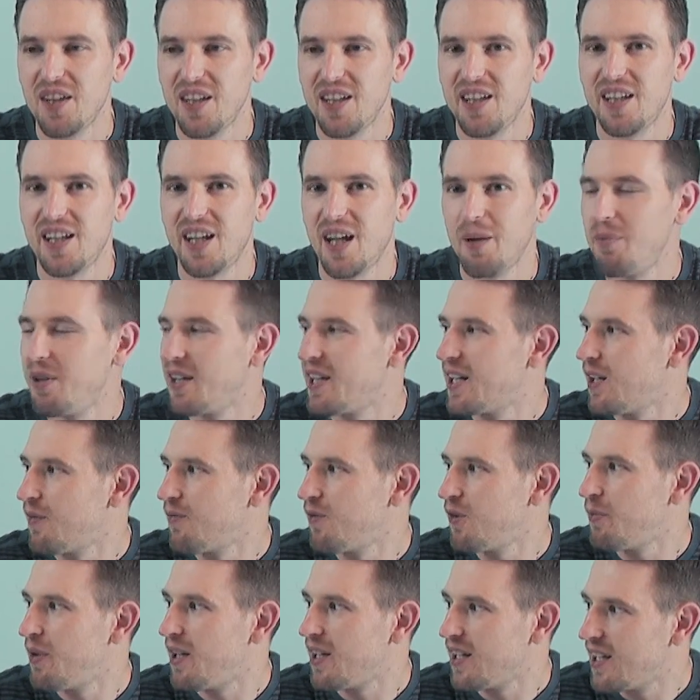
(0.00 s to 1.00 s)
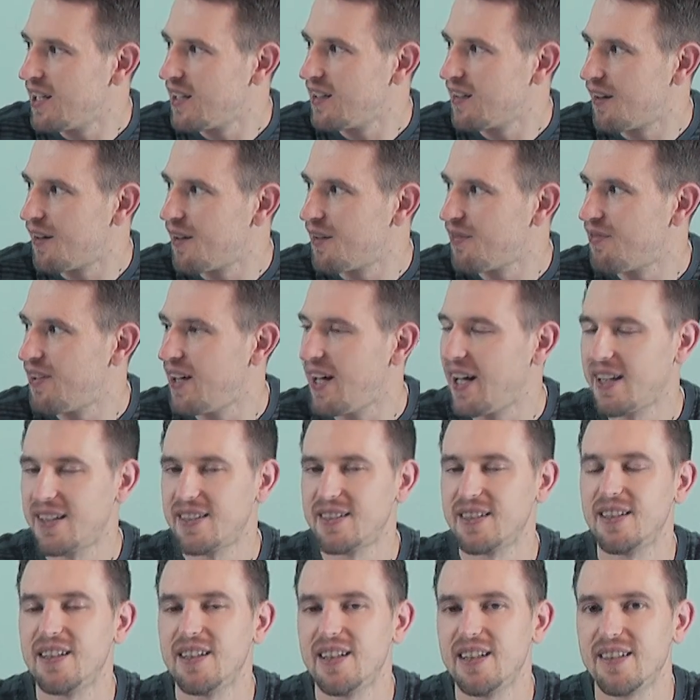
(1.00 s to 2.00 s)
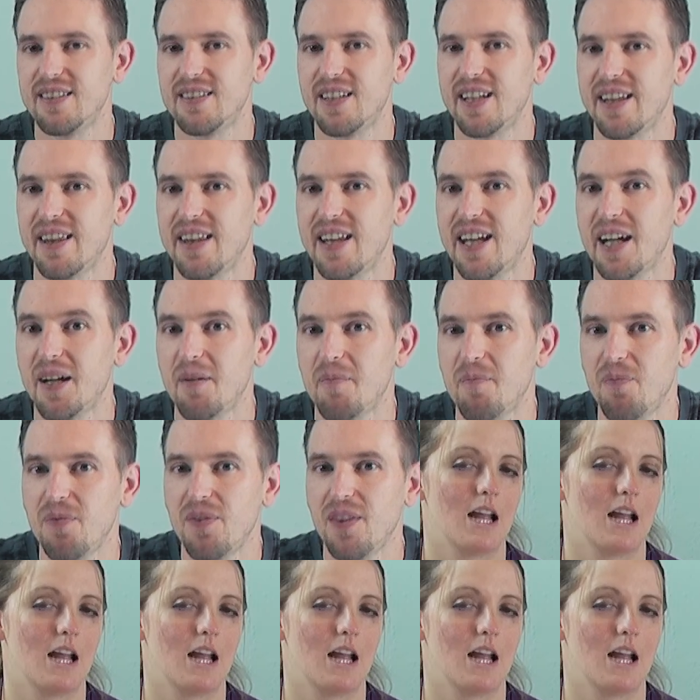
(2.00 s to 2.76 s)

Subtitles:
you got to be careful about getting artifacts and things like that.